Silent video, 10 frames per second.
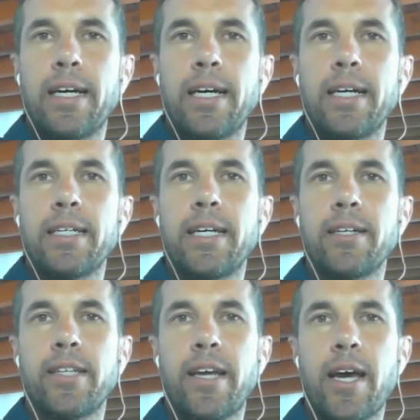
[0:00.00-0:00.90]

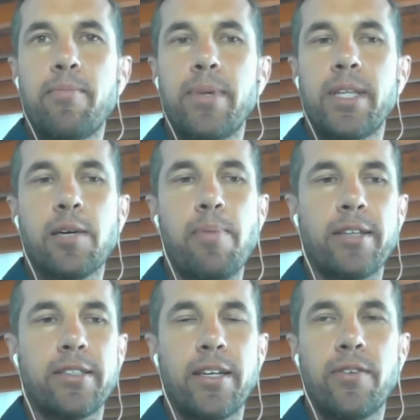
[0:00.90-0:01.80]
Here today, I'm in the
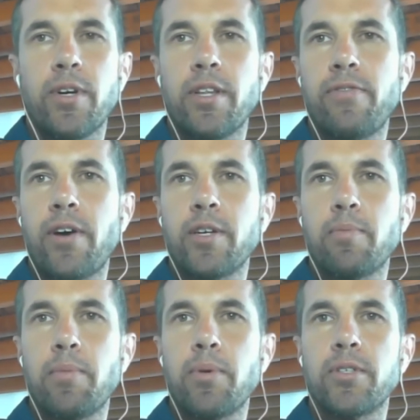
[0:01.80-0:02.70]
capacity of one of the
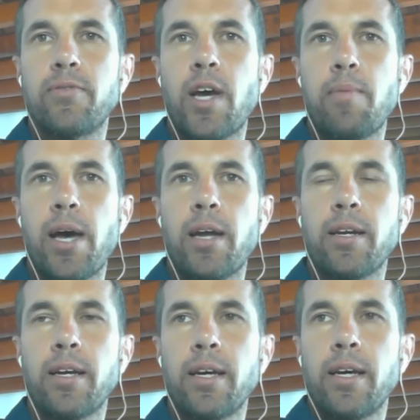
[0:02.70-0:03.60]
founding members of
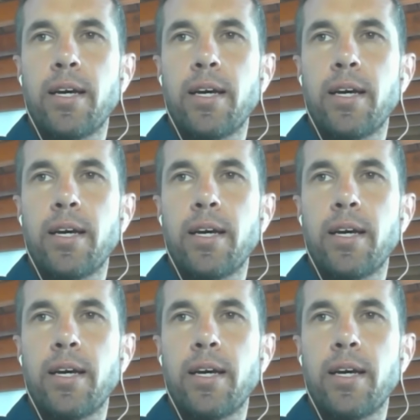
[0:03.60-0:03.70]
NIBAN.